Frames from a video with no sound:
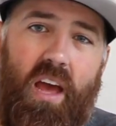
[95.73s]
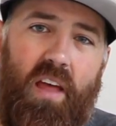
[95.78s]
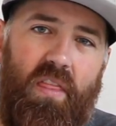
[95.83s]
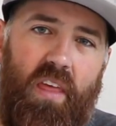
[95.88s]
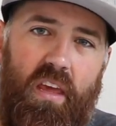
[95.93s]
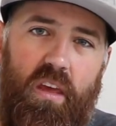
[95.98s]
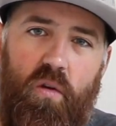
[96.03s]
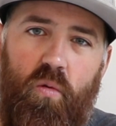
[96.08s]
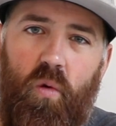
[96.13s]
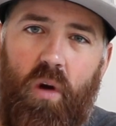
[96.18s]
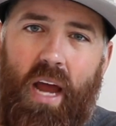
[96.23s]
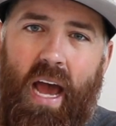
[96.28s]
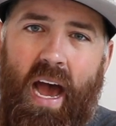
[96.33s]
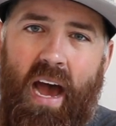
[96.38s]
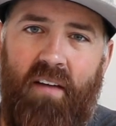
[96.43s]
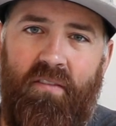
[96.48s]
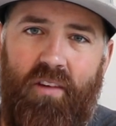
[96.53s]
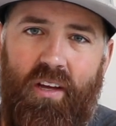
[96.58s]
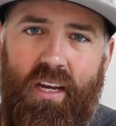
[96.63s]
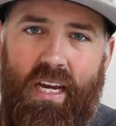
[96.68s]
that you want to
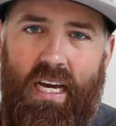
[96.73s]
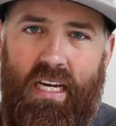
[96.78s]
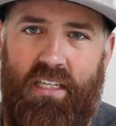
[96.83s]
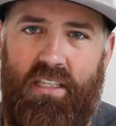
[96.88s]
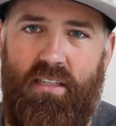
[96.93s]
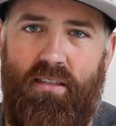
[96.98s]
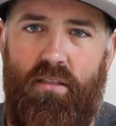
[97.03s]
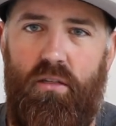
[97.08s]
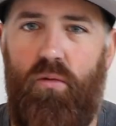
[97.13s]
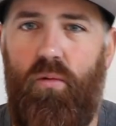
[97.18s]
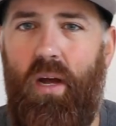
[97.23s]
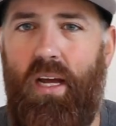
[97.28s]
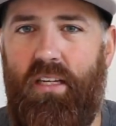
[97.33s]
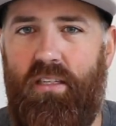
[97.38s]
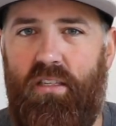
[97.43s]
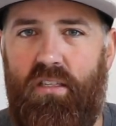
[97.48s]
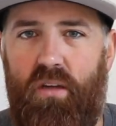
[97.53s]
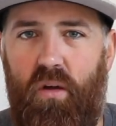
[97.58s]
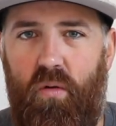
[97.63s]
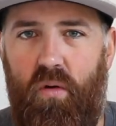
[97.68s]
have connected to a
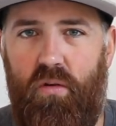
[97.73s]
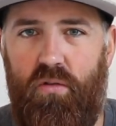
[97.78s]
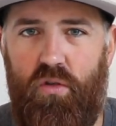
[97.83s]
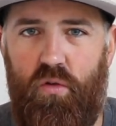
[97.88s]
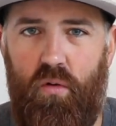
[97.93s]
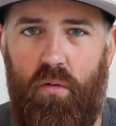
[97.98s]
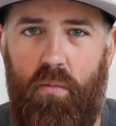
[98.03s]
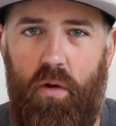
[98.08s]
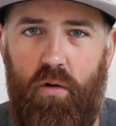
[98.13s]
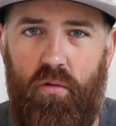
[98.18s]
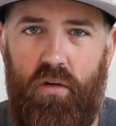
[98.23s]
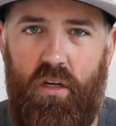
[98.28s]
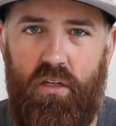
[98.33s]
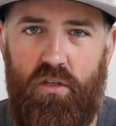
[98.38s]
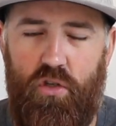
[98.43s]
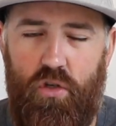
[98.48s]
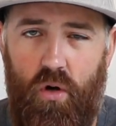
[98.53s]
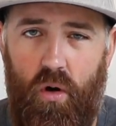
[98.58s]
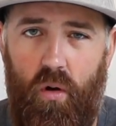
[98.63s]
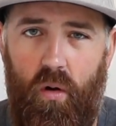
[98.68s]
Sonos remote
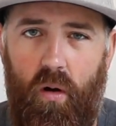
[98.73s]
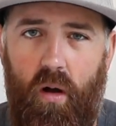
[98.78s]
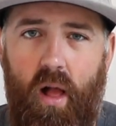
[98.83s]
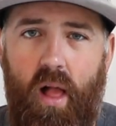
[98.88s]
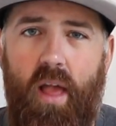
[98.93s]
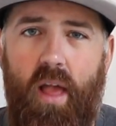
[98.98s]
control.